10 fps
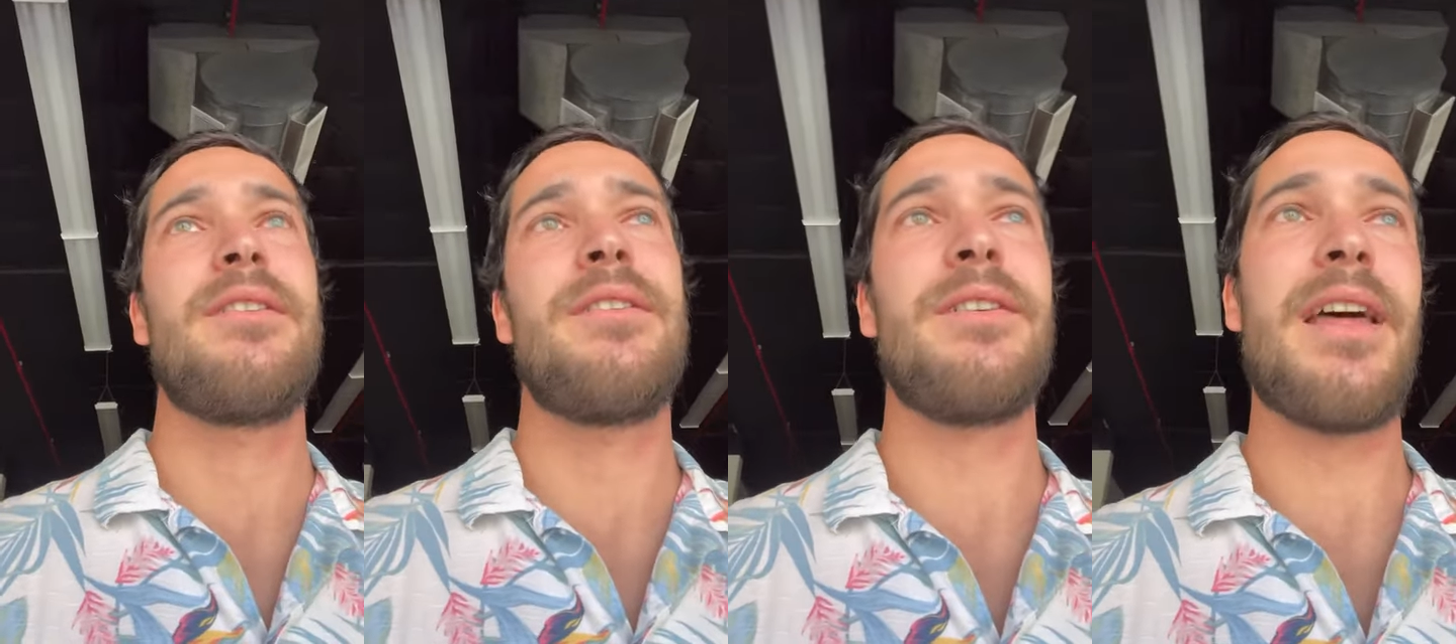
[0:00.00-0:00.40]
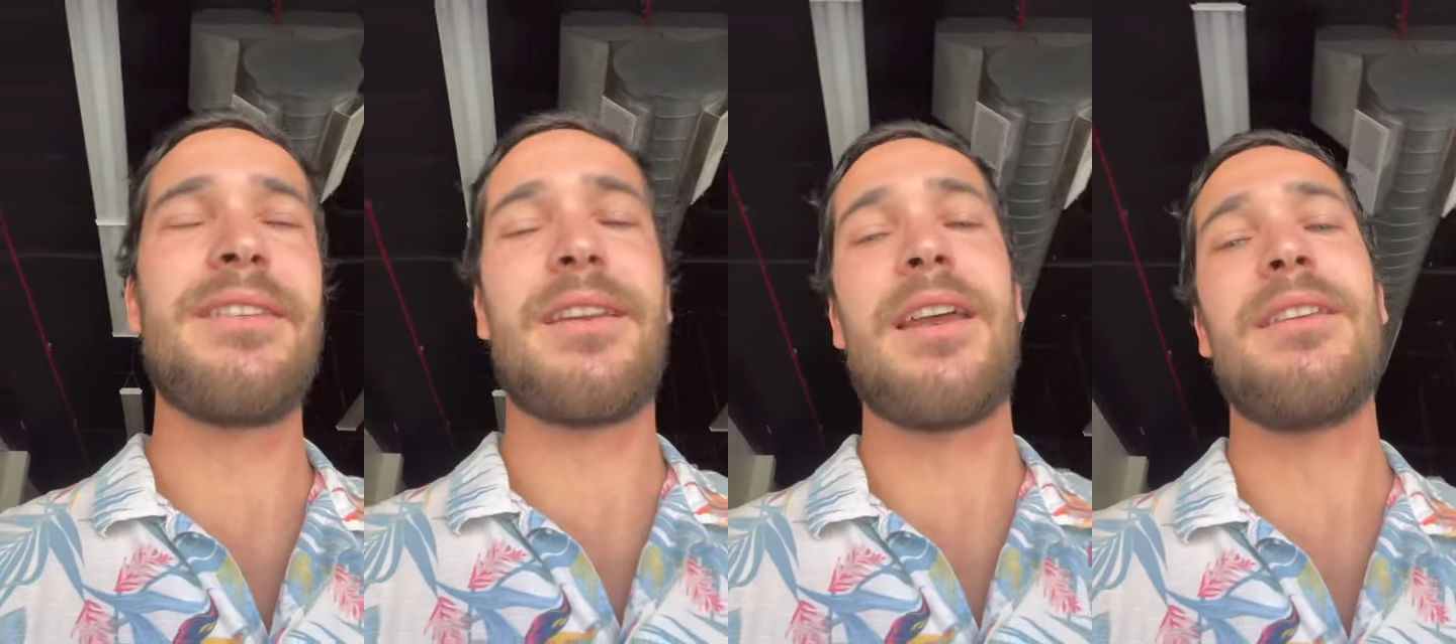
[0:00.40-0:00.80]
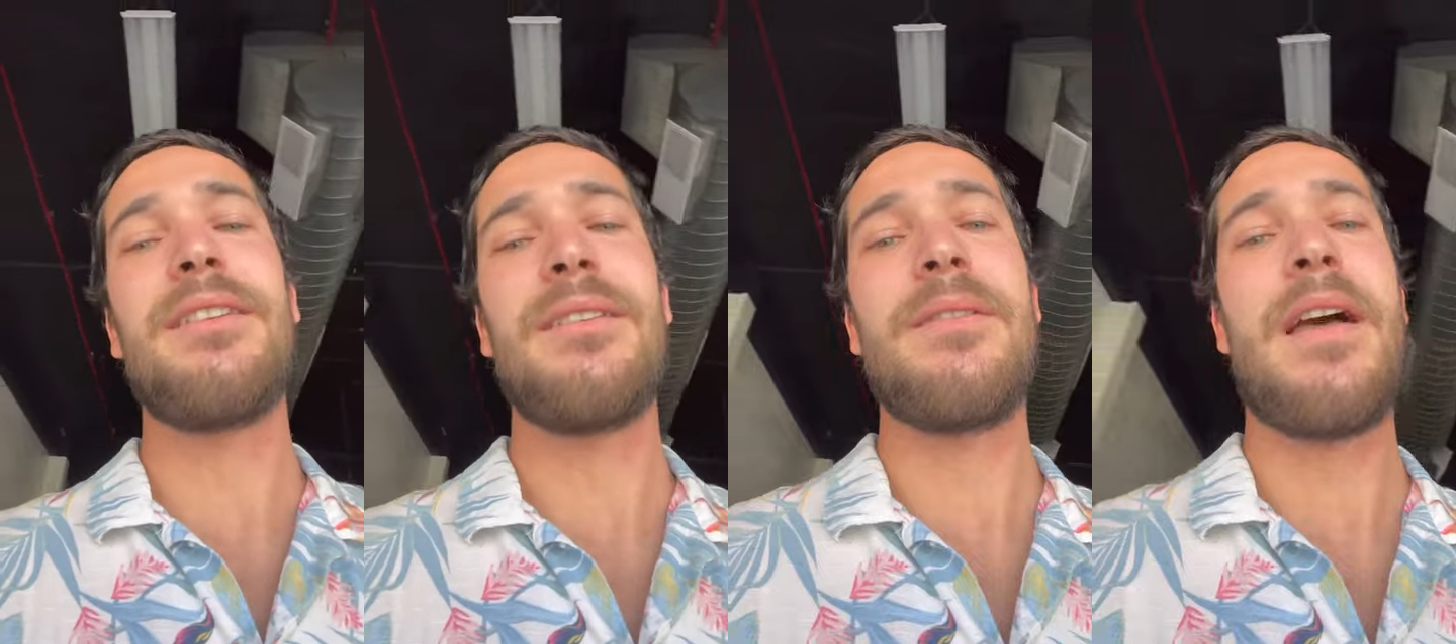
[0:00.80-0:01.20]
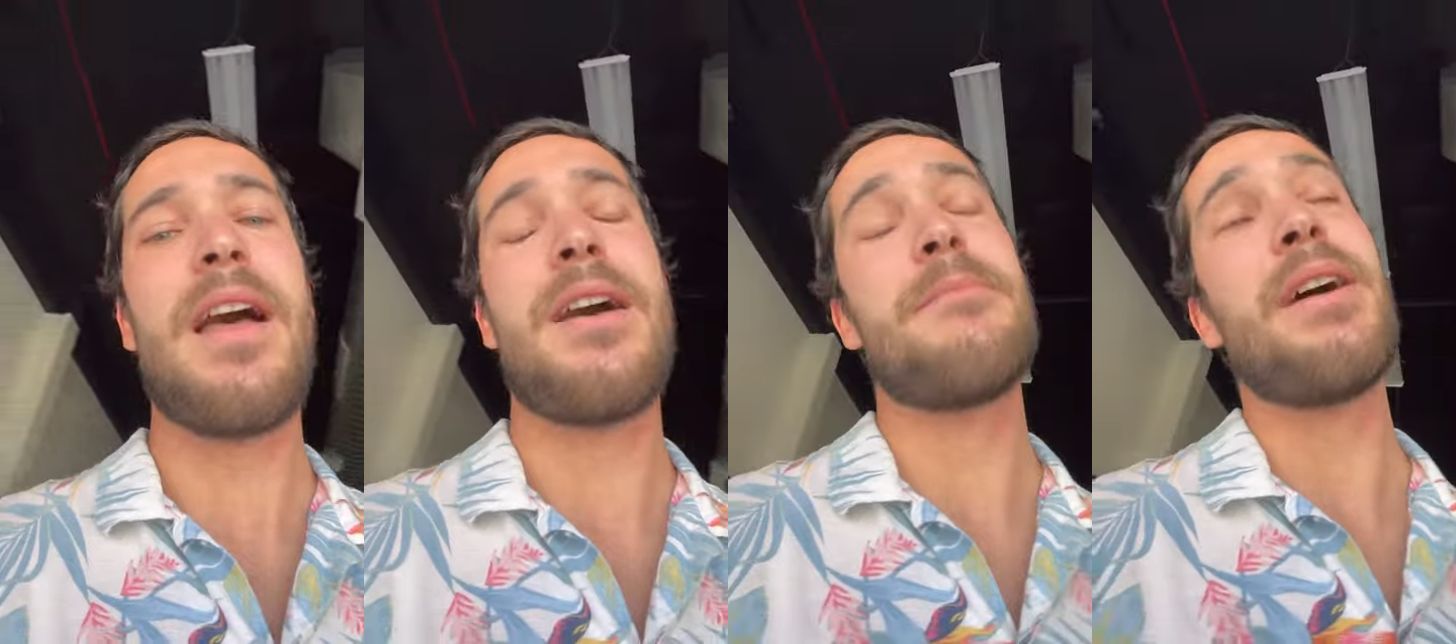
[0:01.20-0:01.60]
So that's nice
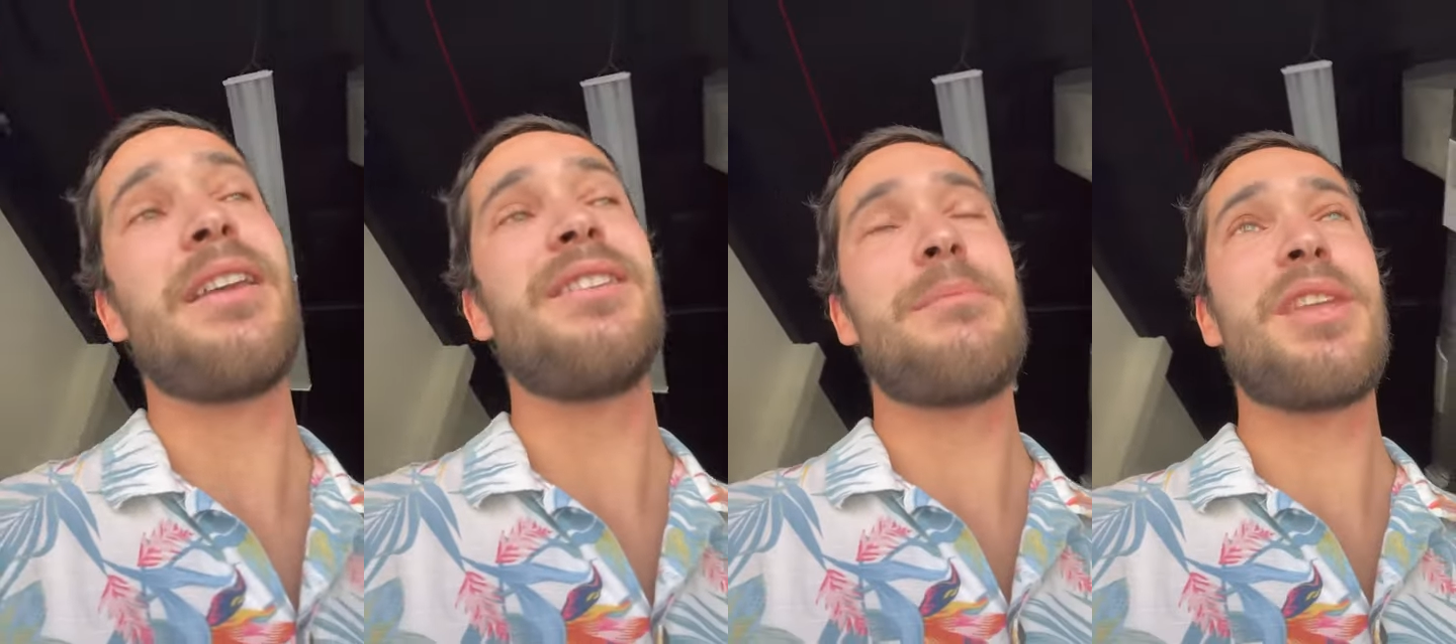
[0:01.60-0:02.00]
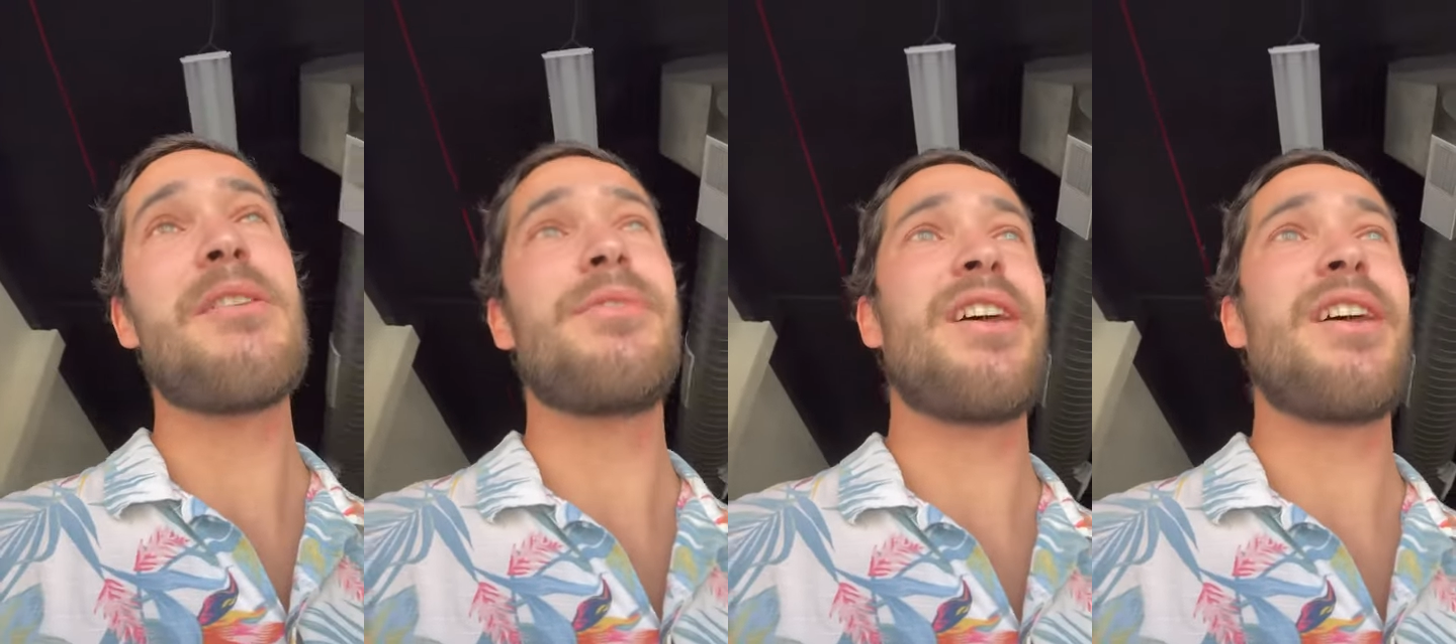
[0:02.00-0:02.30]
uh, back in September,